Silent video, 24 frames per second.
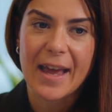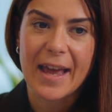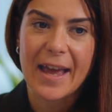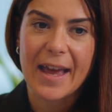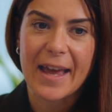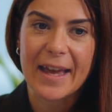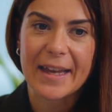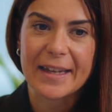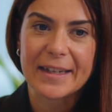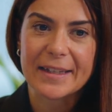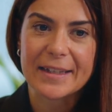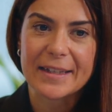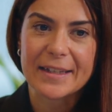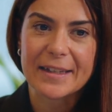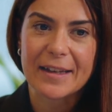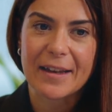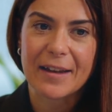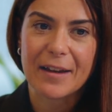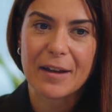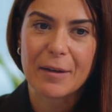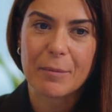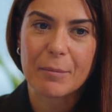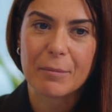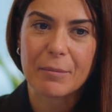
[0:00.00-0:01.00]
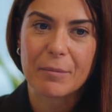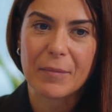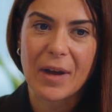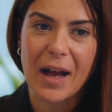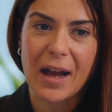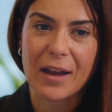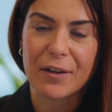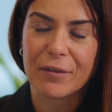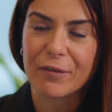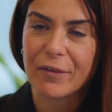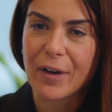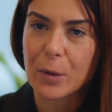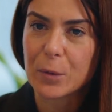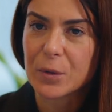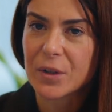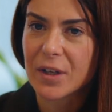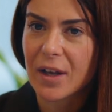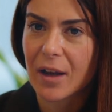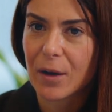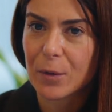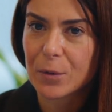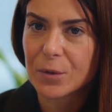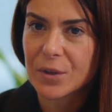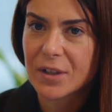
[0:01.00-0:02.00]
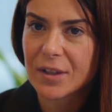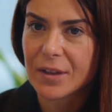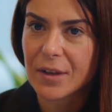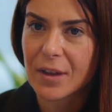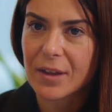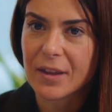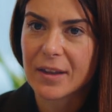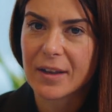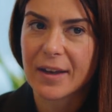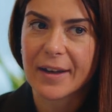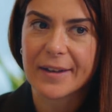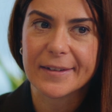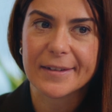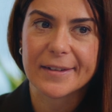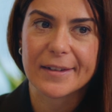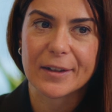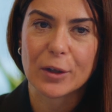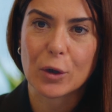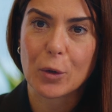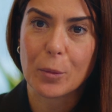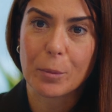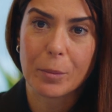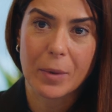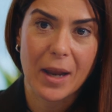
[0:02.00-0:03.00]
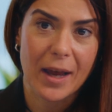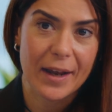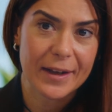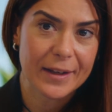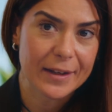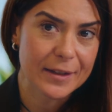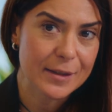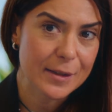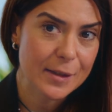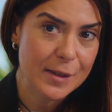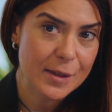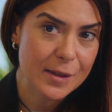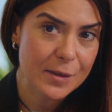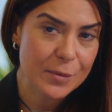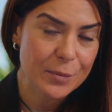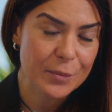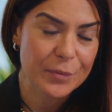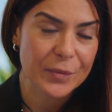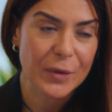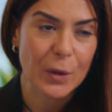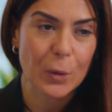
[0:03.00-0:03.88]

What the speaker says: And I found out that compliance,